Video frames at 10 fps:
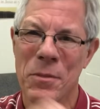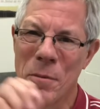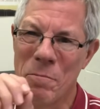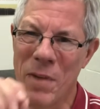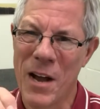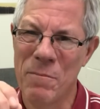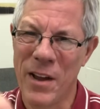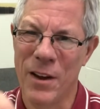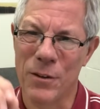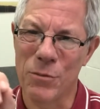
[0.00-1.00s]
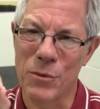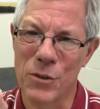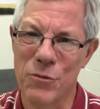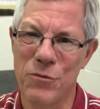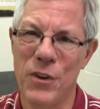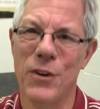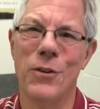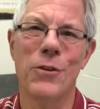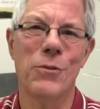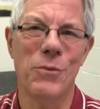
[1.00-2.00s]
my mouth was
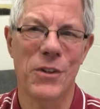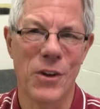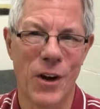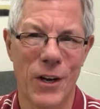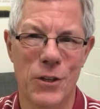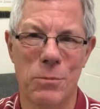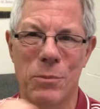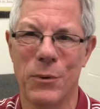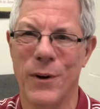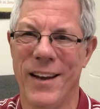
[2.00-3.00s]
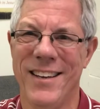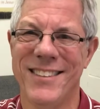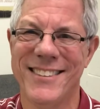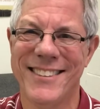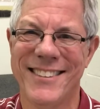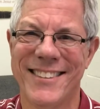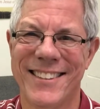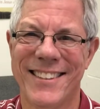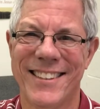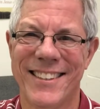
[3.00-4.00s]
filled with God's praise.
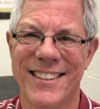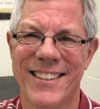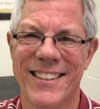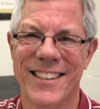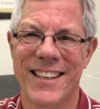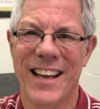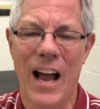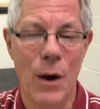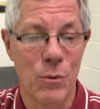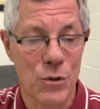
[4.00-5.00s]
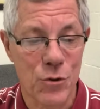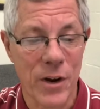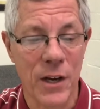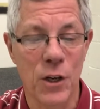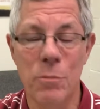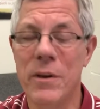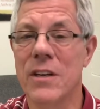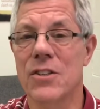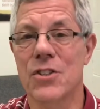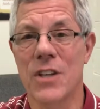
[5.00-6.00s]
I was trying to be
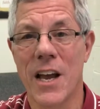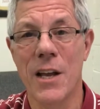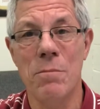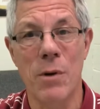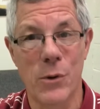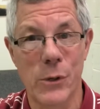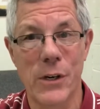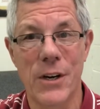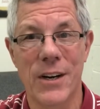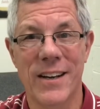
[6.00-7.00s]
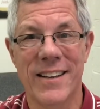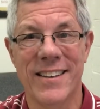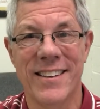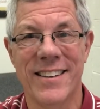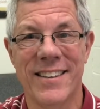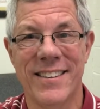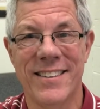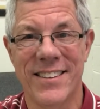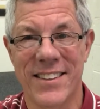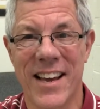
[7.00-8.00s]
a signboard
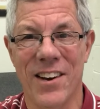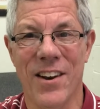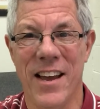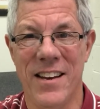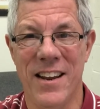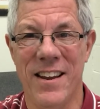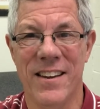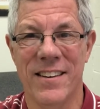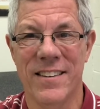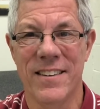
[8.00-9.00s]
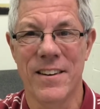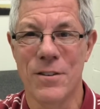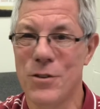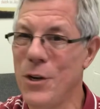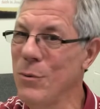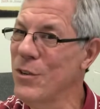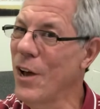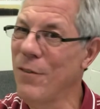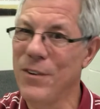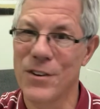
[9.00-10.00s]
to that lady. She was
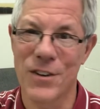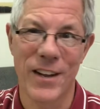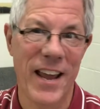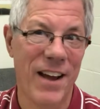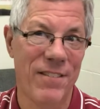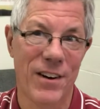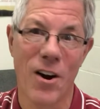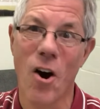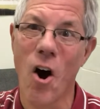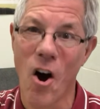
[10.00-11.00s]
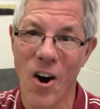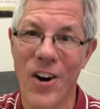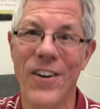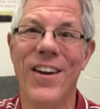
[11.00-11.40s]
obviously having a hard,